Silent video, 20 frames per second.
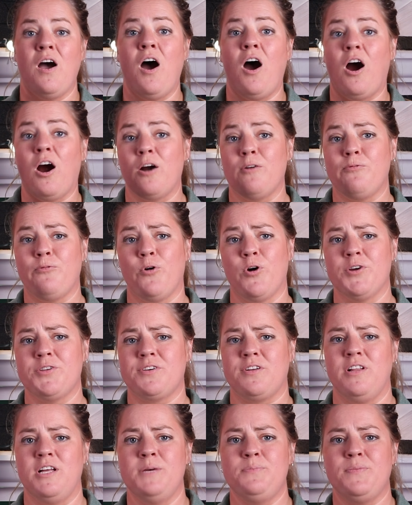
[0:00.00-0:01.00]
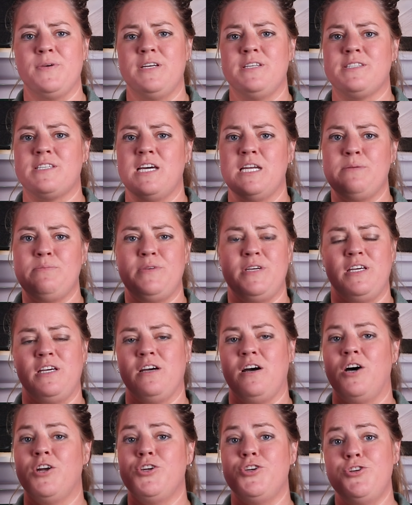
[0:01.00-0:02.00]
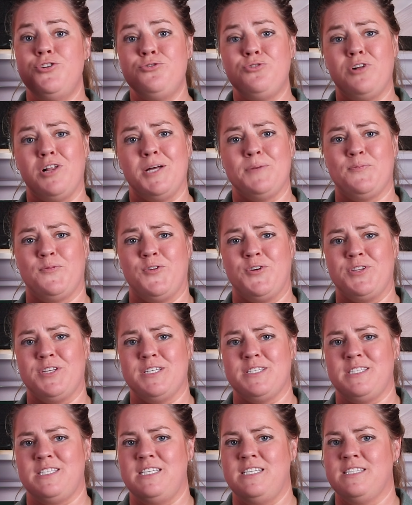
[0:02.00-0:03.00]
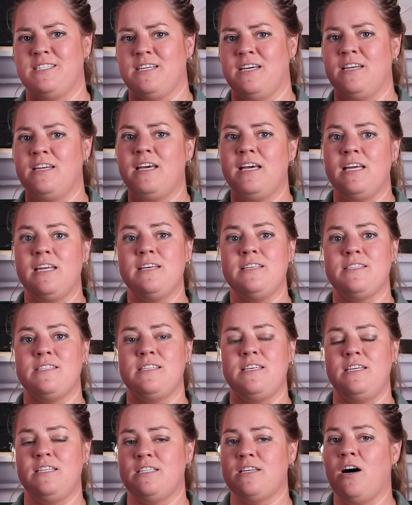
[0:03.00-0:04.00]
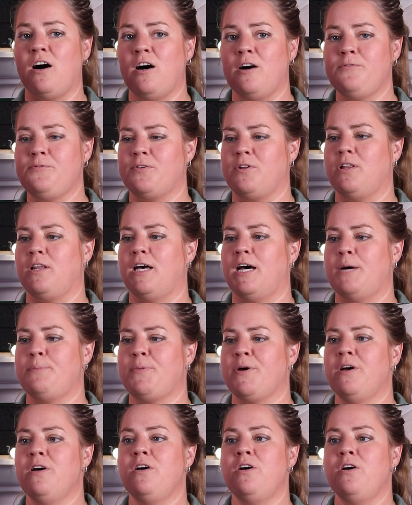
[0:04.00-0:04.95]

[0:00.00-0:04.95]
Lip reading: Our fourth clip is gonna be a new clip for this season. It is the Tough Clip